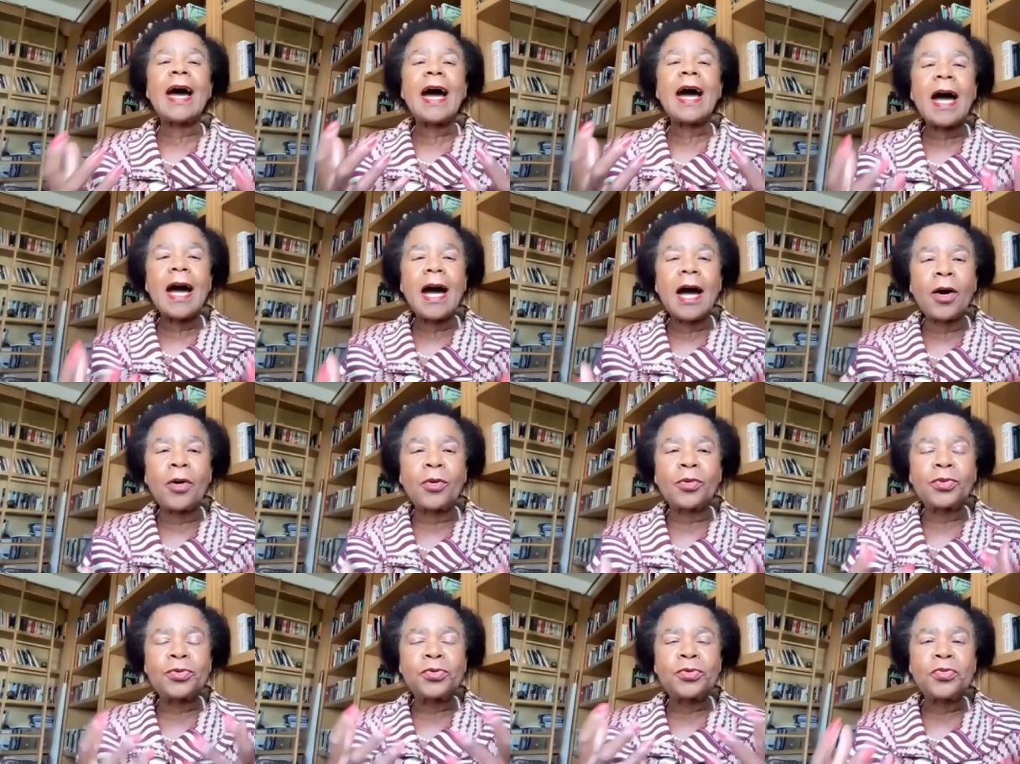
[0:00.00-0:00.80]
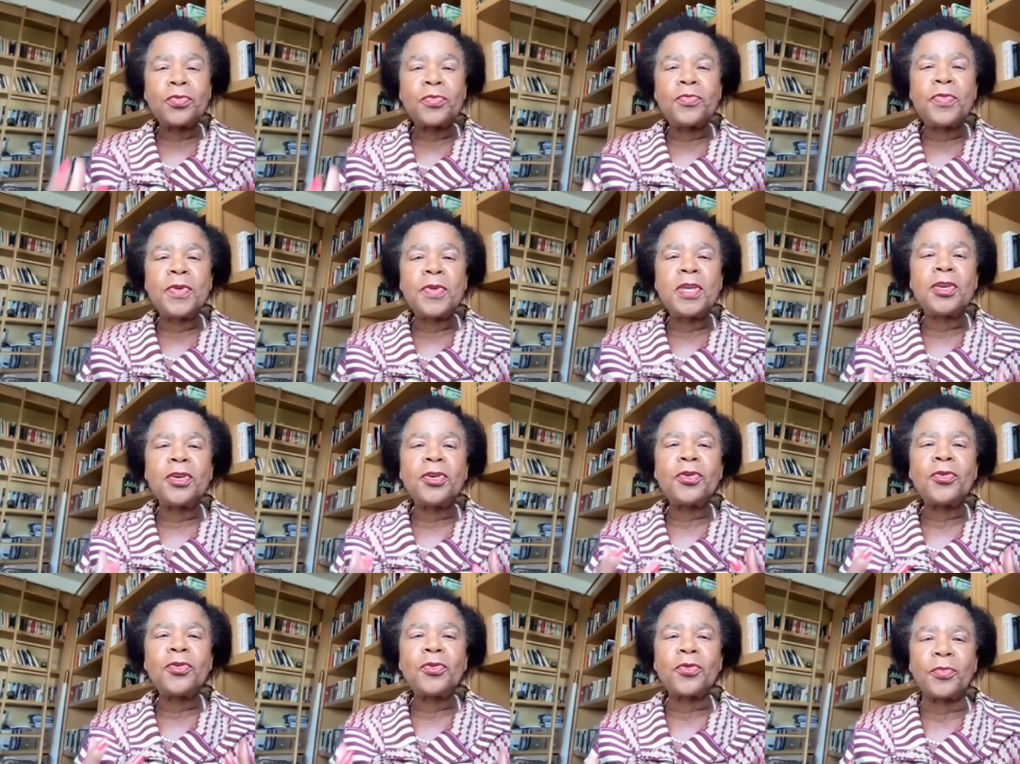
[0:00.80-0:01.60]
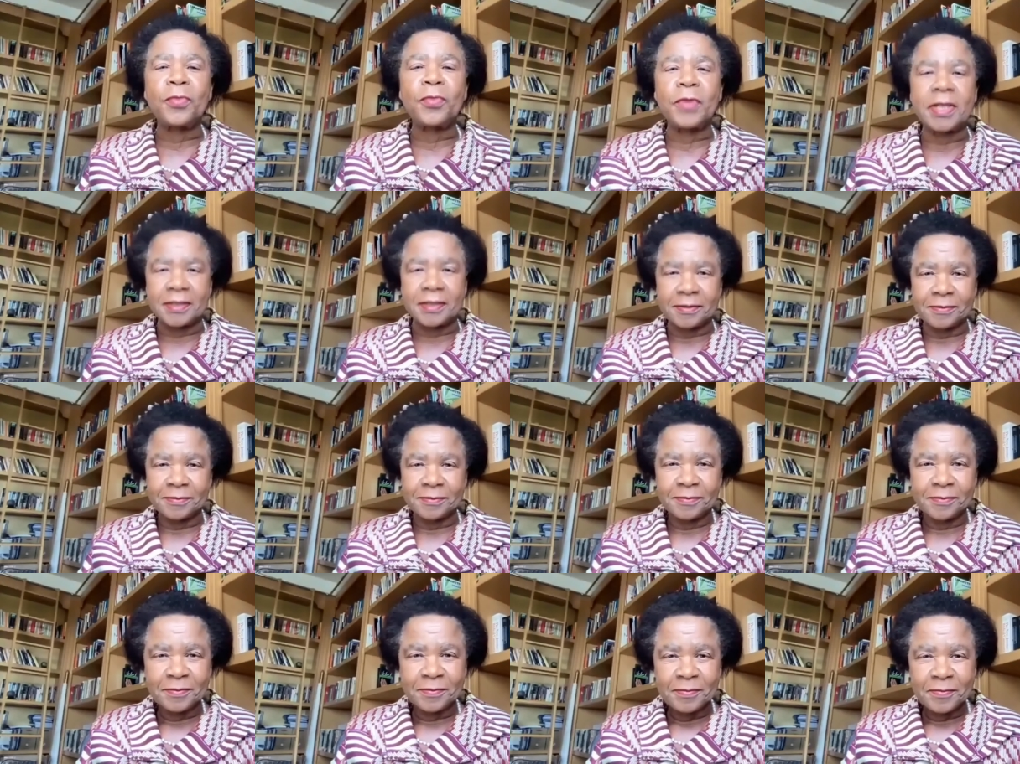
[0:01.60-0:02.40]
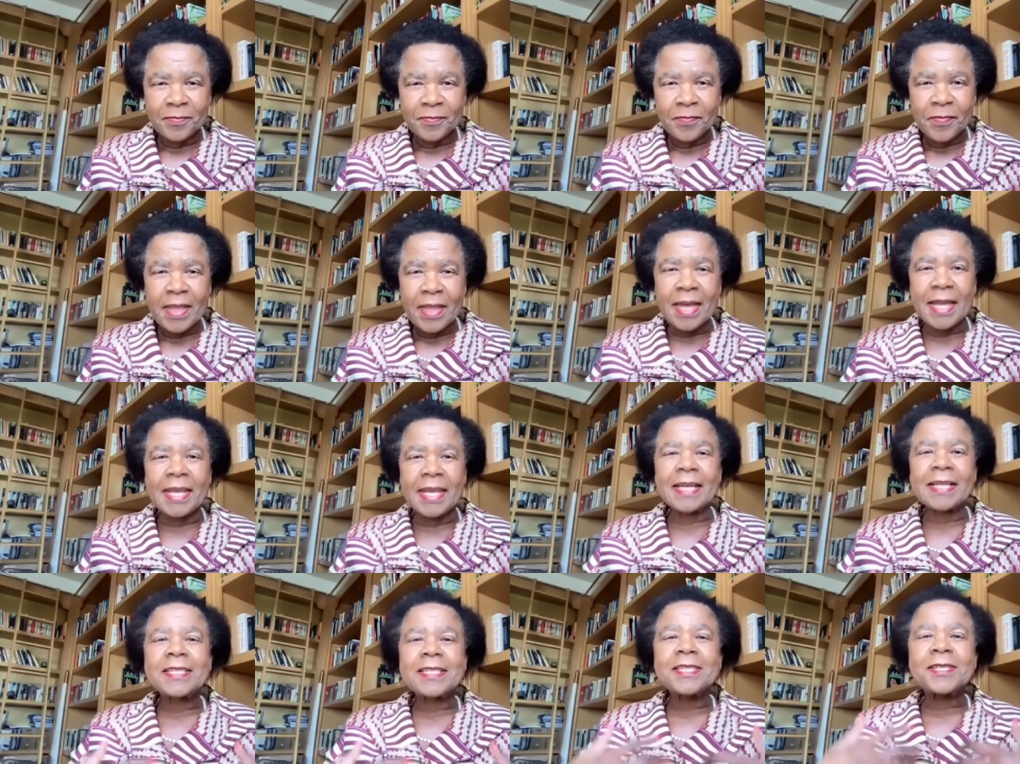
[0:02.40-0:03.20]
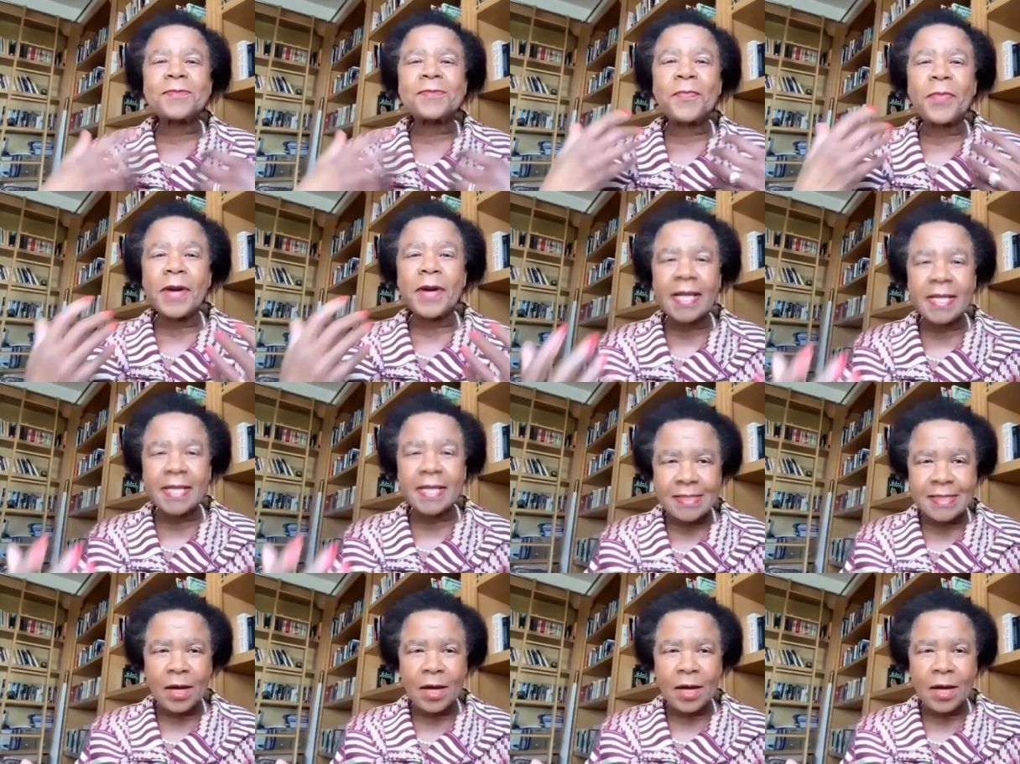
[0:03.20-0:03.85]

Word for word: how to be human and express